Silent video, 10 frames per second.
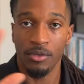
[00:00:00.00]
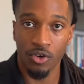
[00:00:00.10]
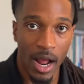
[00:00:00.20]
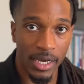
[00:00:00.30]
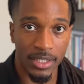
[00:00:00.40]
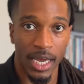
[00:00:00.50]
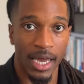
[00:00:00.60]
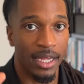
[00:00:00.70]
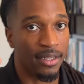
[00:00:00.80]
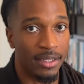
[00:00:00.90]
trash
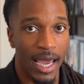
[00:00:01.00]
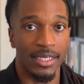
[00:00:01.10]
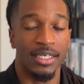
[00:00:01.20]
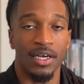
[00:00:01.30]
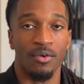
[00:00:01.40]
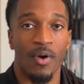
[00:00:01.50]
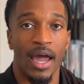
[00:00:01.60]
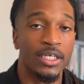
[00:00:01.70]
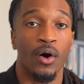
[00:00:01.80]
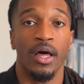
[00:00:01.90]
can, that's it,
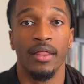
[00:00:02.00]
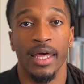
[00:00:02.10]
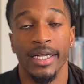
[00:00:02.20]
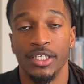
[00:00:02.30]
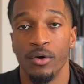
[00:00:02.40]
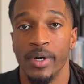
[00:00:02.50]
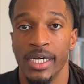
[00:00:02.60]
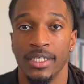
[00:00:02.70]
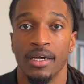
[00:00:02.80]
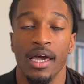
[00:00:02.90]
right? So another thing too
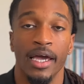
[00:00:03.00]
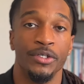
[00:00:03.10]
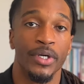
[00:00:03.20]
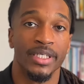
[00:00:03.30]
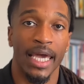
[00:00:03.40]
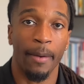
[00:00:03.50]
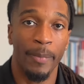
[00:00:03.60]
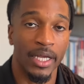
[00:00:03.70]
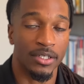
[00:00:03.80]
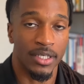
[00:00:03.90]
is, if you can take
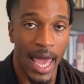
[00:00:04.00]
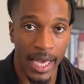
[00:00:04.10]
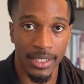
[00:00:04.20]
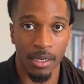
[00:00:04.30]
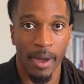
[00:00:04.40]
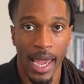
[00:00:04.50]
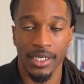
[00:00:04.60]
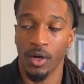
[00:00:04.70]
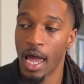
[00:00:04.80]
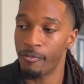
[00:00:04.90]
pictures, ask them, hey, is
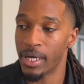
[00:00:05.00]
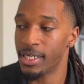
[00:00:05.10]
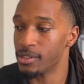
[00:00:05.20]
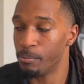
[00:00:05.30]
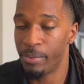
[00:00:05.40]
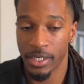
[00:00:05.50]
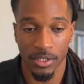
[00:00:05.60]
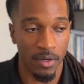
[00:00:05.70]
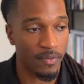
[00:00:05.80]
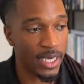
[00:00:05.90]
it okay if I take some pictures
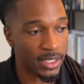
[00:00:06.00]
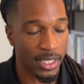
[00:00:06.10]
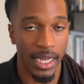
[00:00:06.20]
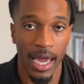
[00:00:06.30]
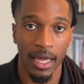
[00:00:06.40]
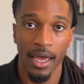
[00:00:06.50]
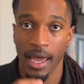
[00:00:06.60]
of this and that?